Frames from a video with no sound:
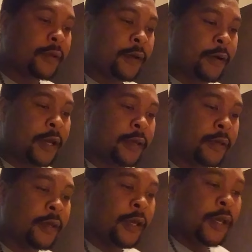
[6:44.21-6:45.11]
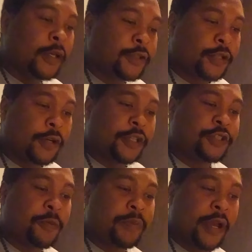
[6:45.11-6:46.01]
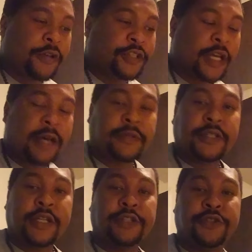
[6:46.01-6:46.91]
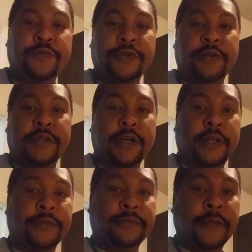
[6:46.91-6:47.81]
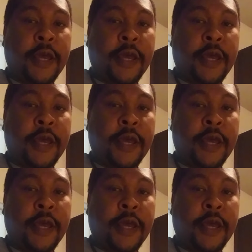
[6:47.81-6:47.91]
All right? So it's your parents' job to teach you when you're young.